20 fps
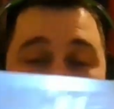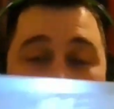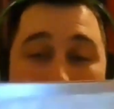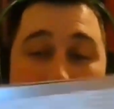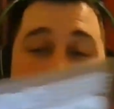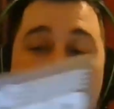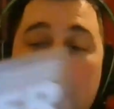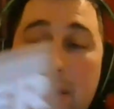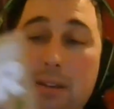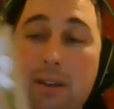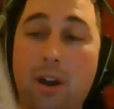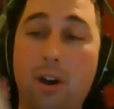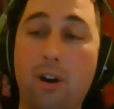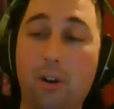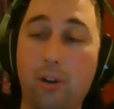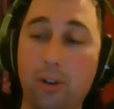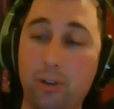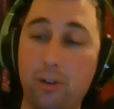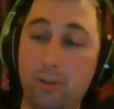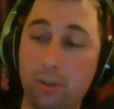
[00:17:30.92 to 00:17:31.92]
and my
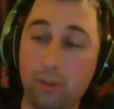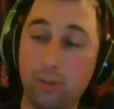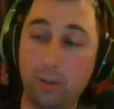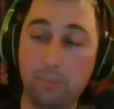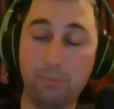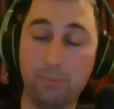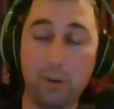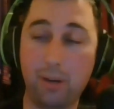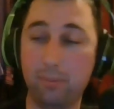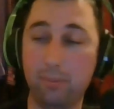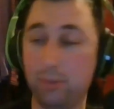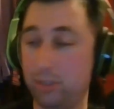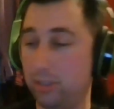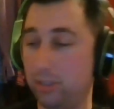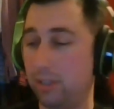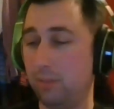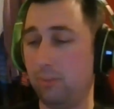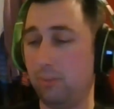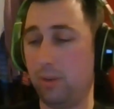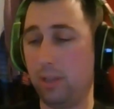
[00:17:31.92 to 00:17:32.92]
article got
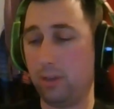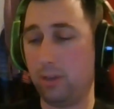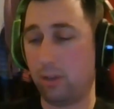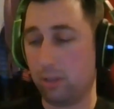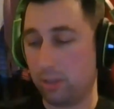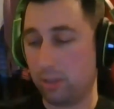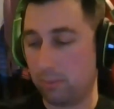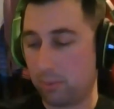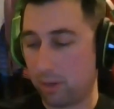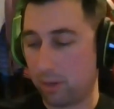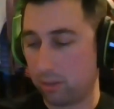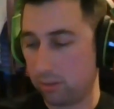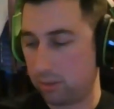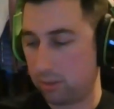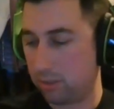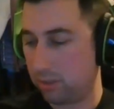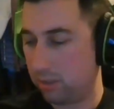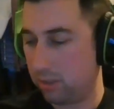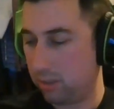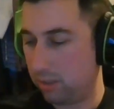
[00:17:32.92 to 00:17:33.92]
published in, what do they call it? The
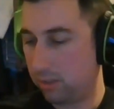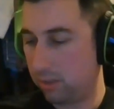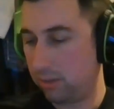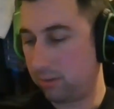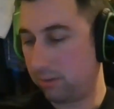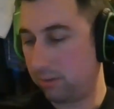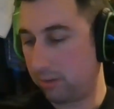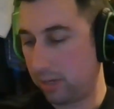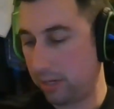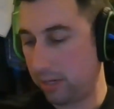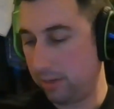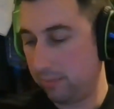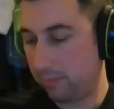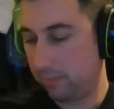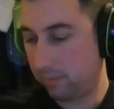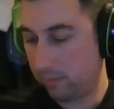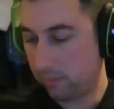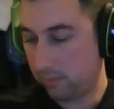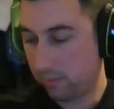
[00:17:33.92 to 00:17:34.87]
Pulse, right?